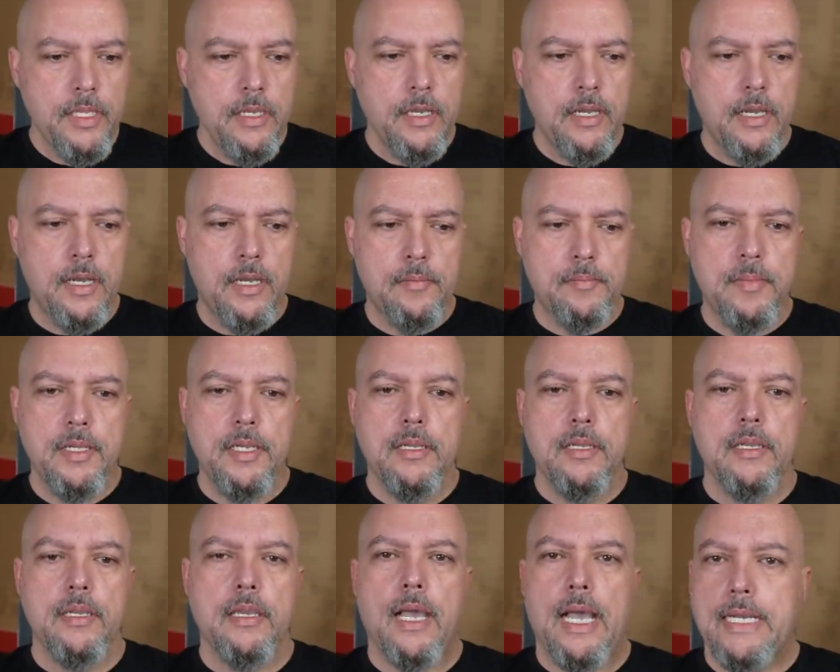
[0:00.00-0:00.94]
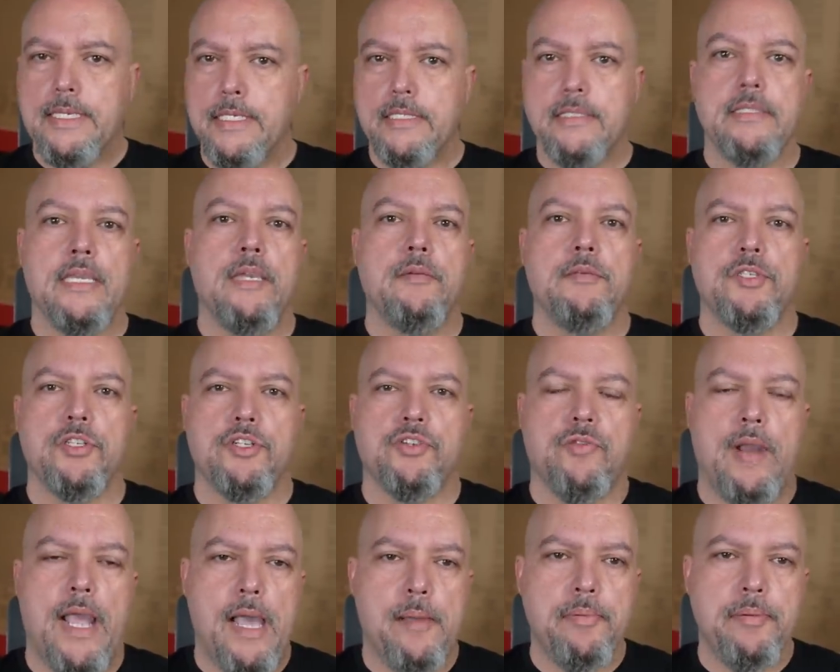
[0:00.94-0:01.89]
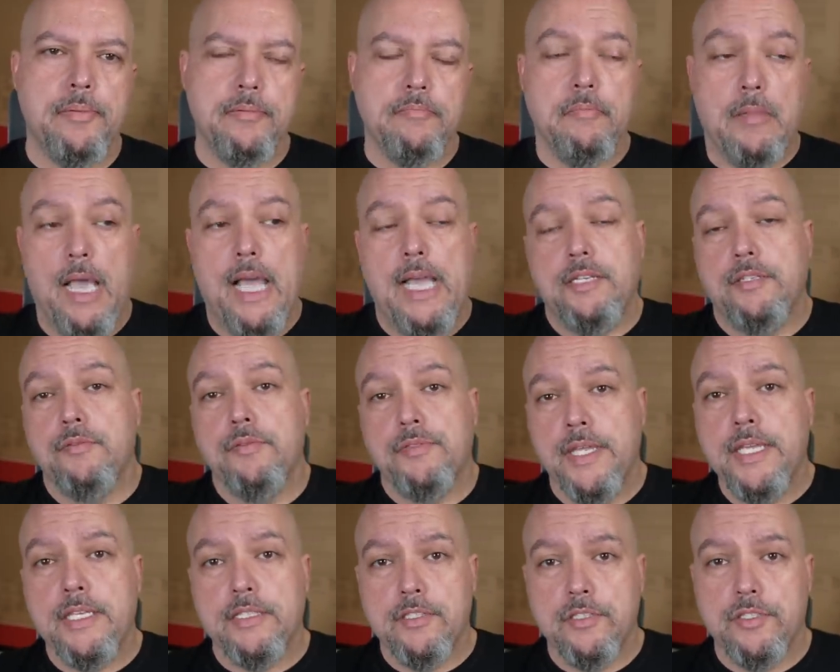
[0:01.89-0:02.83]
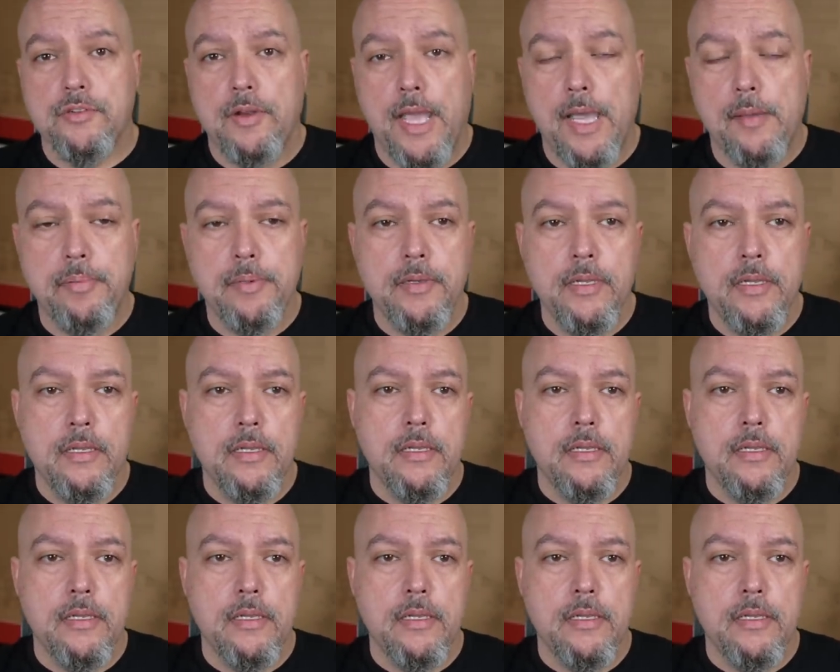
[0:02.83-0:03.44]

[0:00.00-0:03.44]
Um, I did say it was a trap. I do think it's a trap.